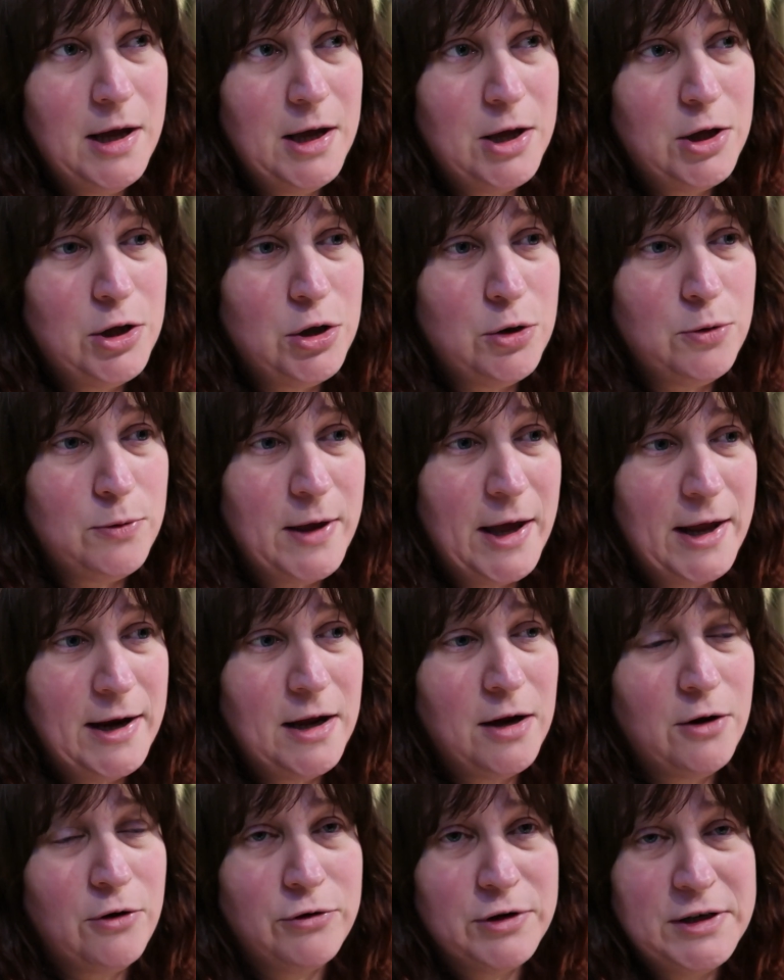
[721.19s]
you then
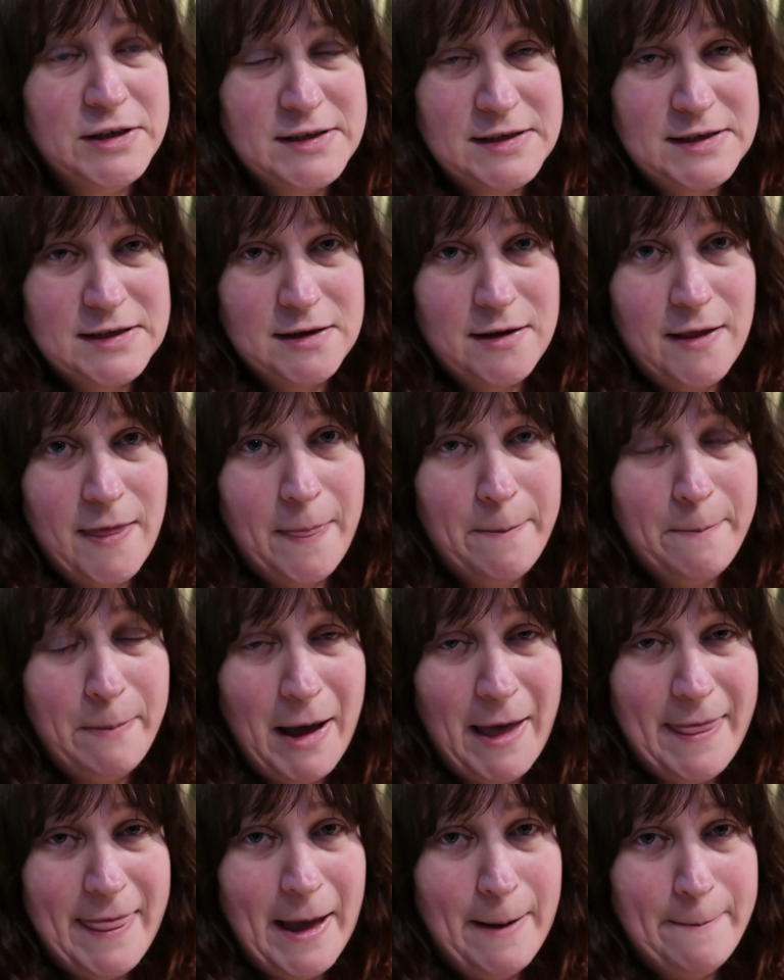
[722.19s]
increase
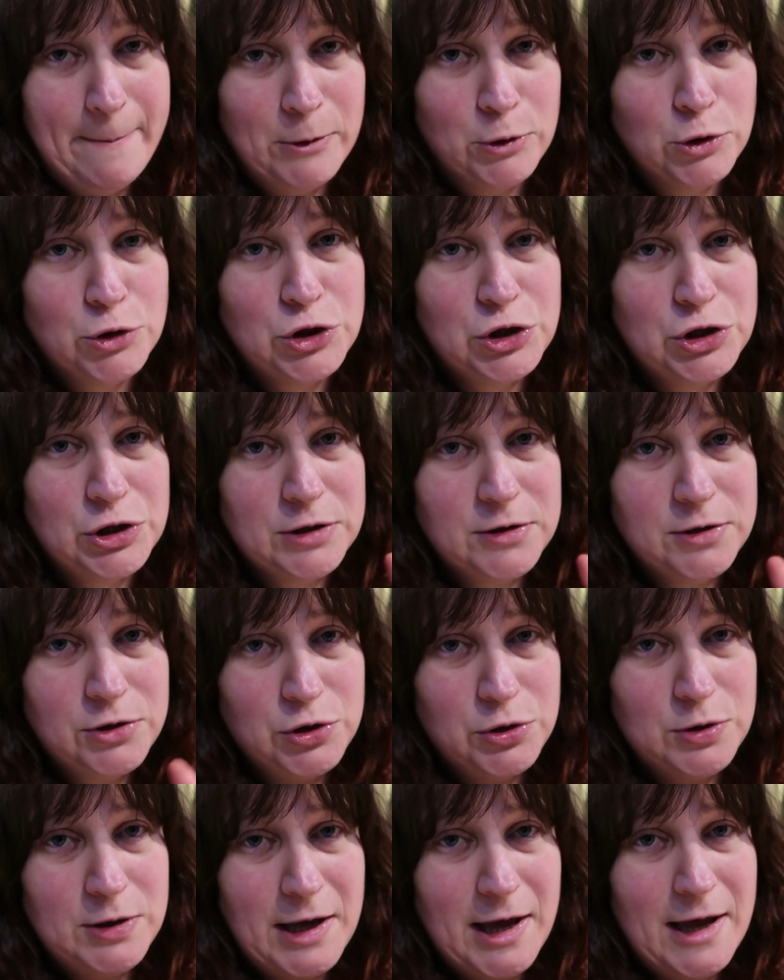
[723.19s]
by that much
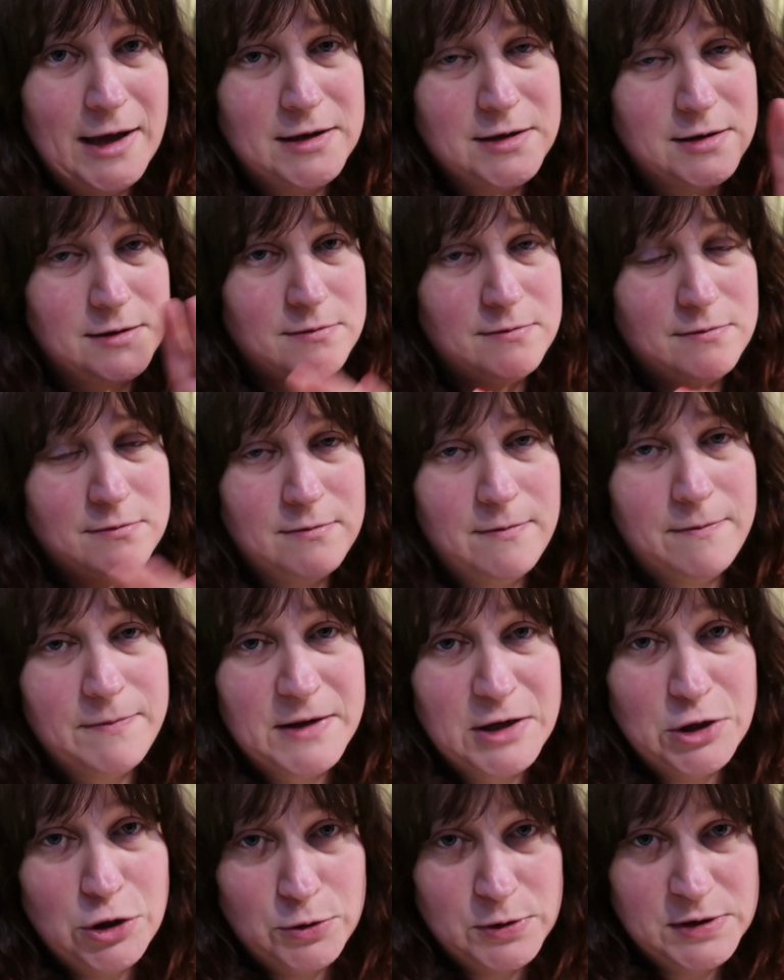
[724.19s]
to get
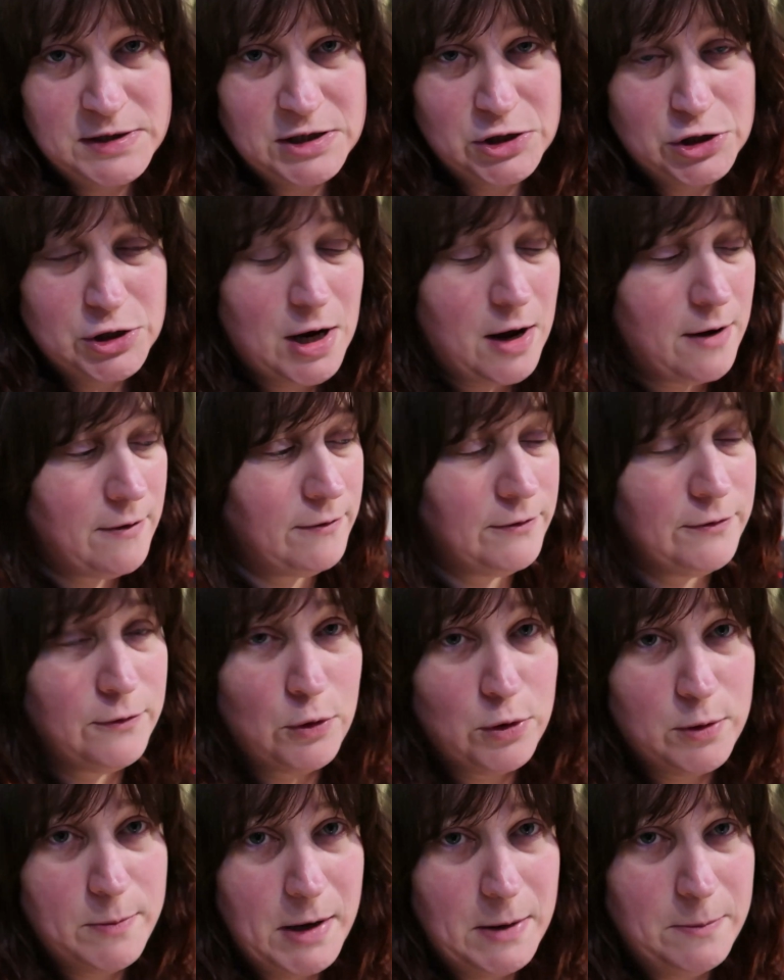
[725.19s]
the new stitch count
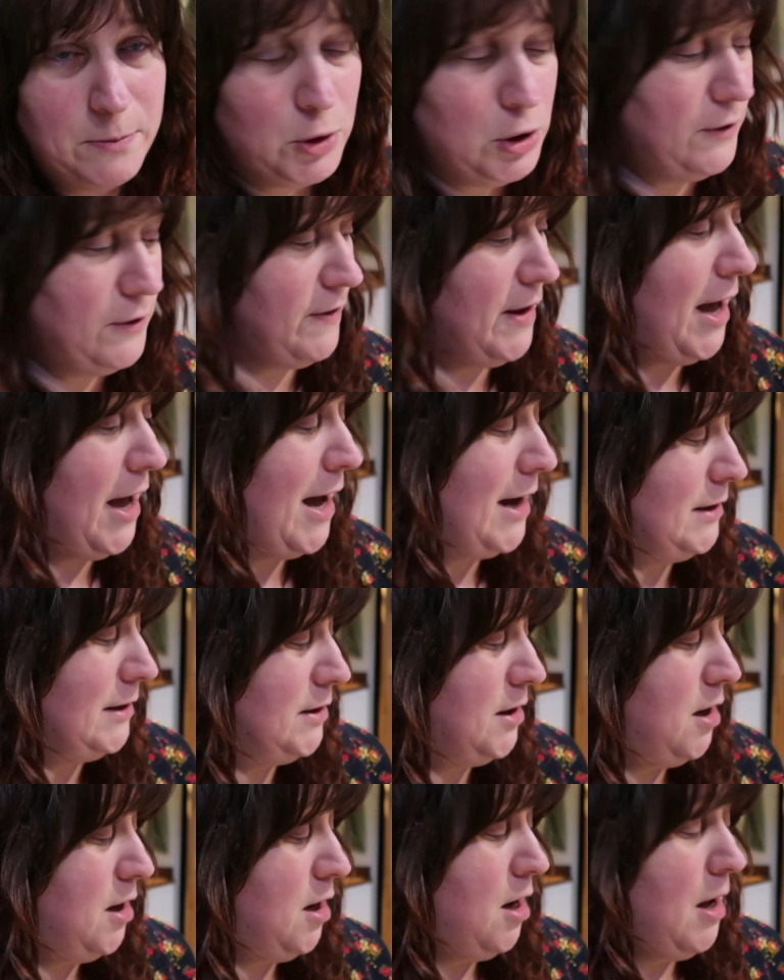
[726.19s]
for the main body of the hat.
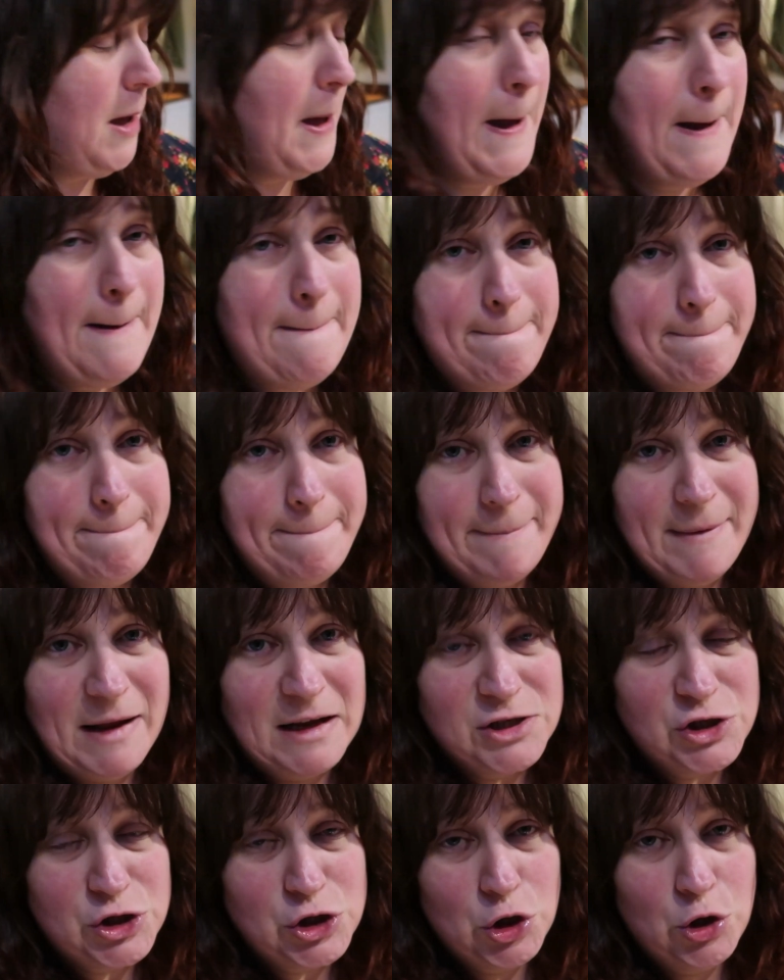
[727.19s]

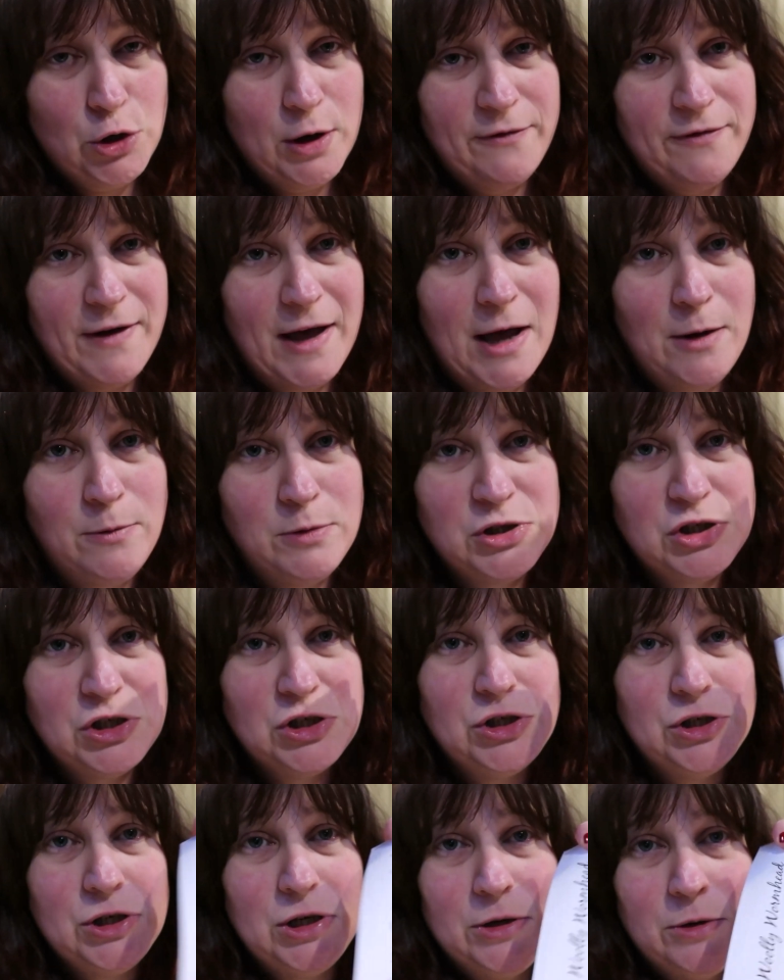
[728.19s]
So if I was to
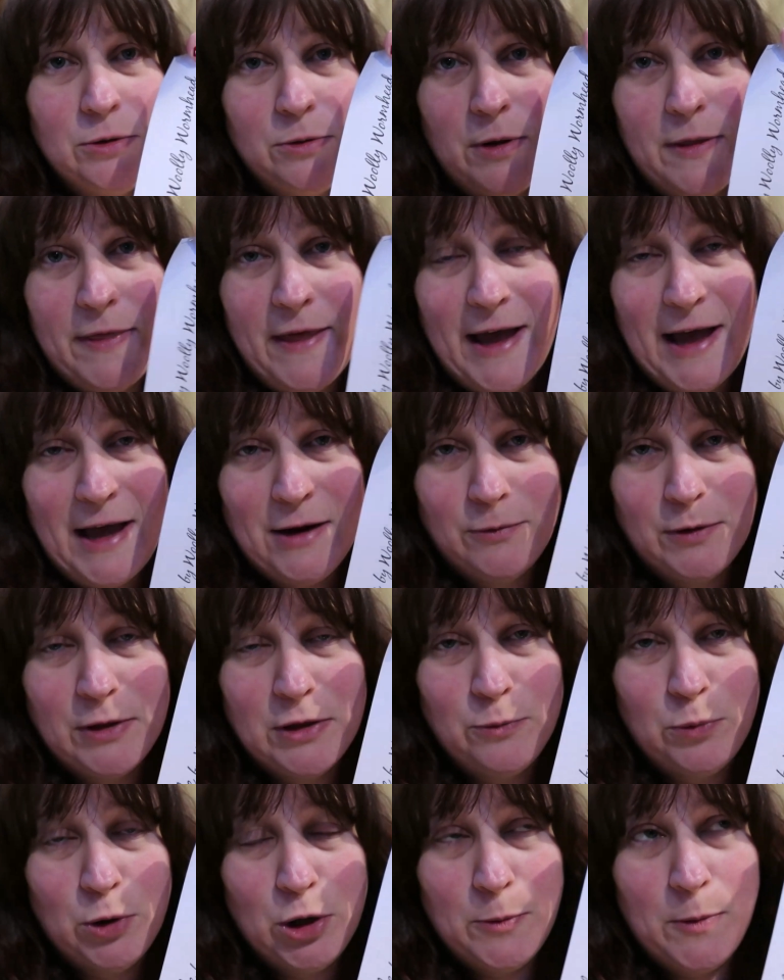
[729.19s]
do that with
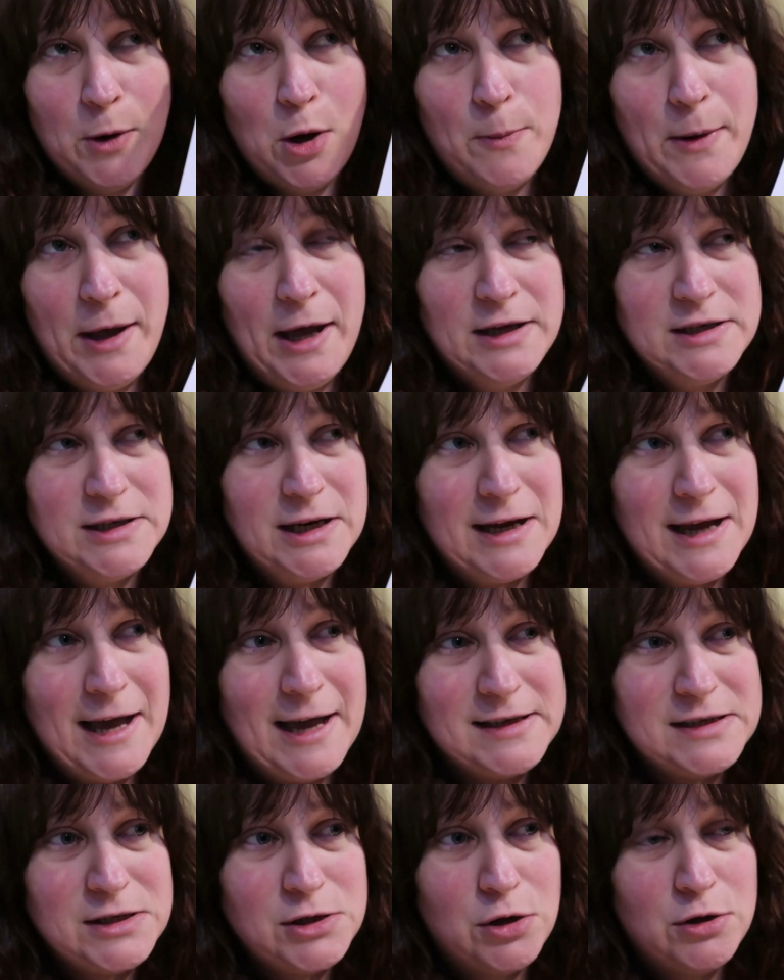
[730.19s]
the woolly wormhead and
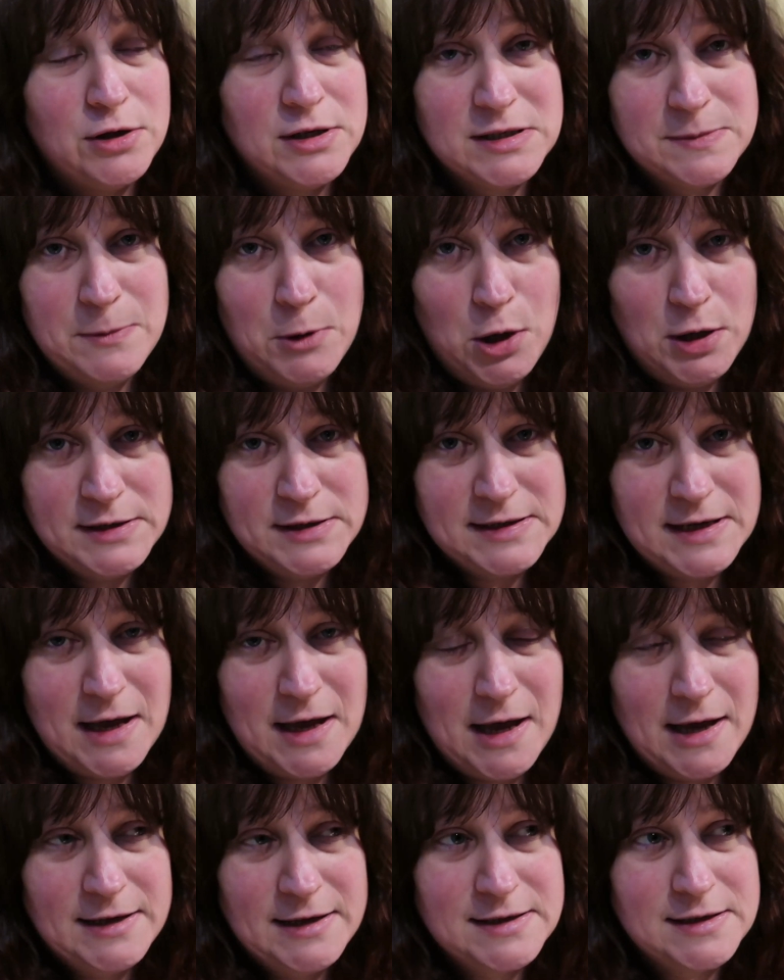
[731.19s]
cast on the smaller
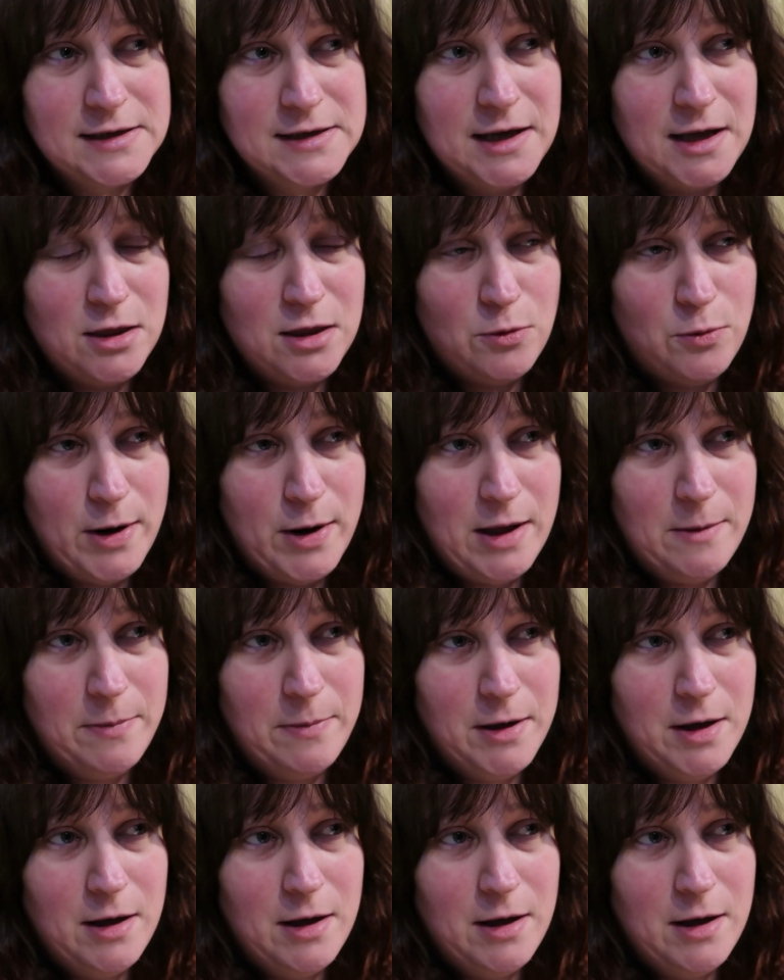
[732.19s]
size in the rib